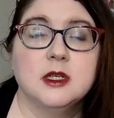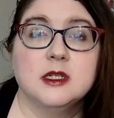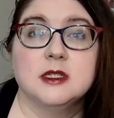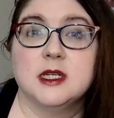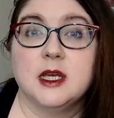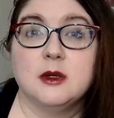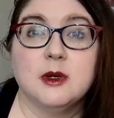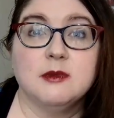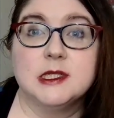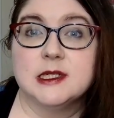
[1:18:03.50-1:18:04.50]
So
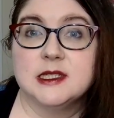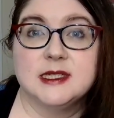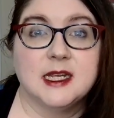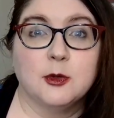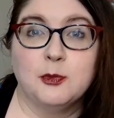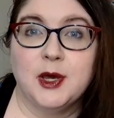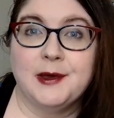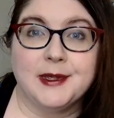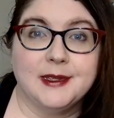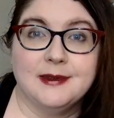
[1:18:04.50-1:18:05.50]
I'm just going to say goodbye.